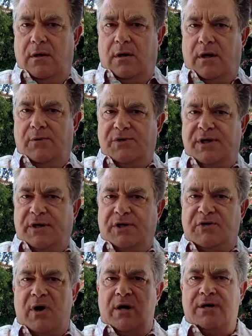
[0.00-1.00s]
always think the
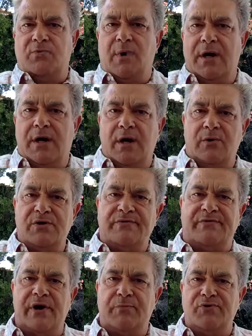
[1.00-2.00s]
smartest way to go is to
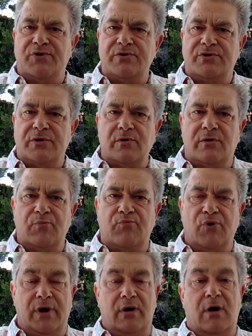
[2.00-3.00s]
find a producer who can
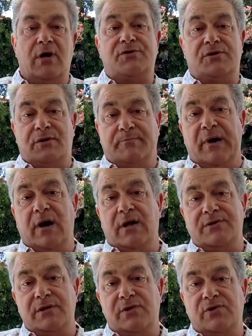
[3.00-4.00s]
bring a lot to the
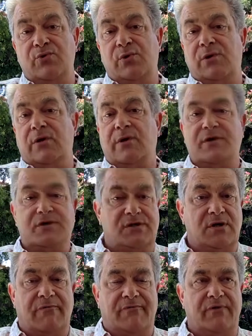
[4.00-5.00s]
party and do a lot of the
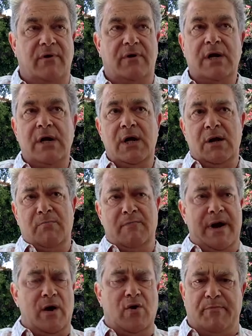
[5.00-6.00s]
stuff that
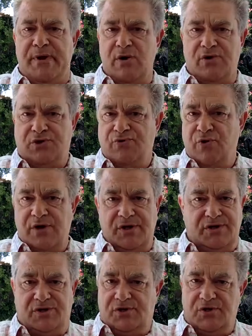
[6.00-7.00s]
may not be your
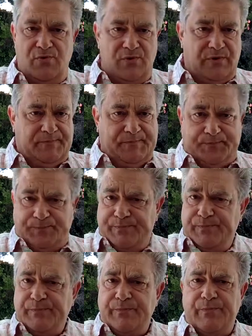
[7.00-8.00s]
strongest suit,
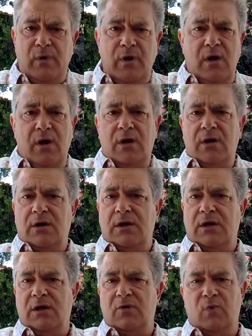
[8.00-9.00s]

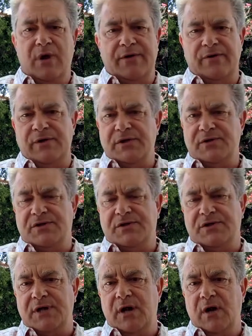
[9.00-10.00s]
whether
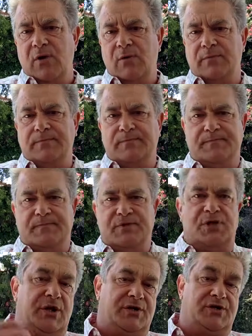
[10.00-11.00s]
it's, you know,
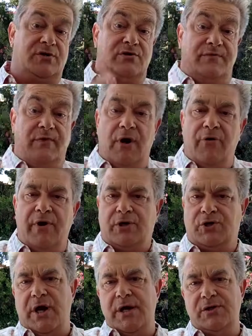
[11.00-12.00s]
suggestions of lyric
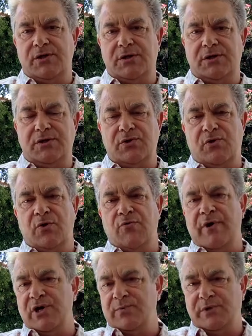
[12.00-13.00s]
changes or
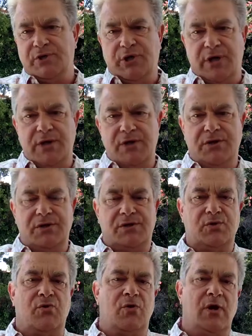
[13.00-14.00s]
arrangement changes,
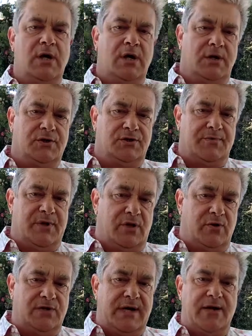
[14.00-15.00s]
or somebody
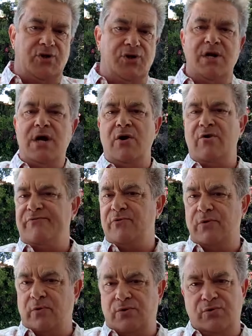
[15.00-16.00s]
who's an engineer if you
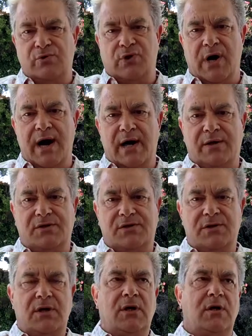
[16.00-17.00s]
don't do
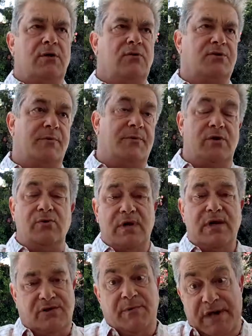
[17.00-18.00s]
tracks, or somebody who
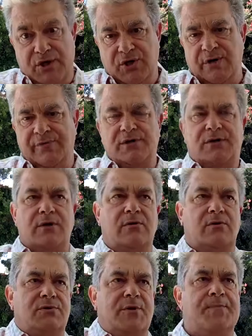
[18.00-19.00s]
has some engineering
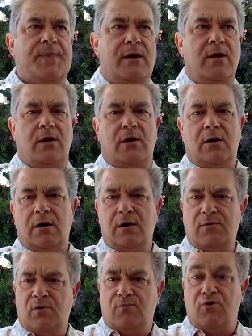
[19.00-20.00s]
skills,
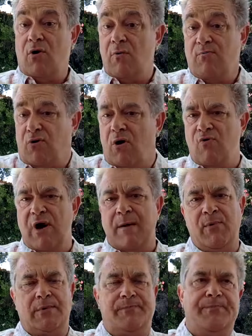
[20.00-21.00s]
or a
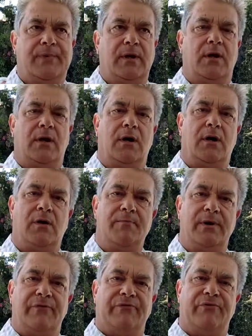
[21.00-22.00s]
programmer
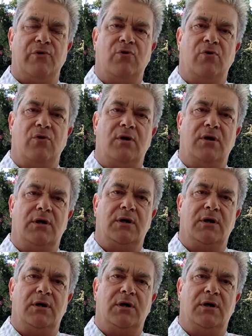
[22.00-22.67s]
if you're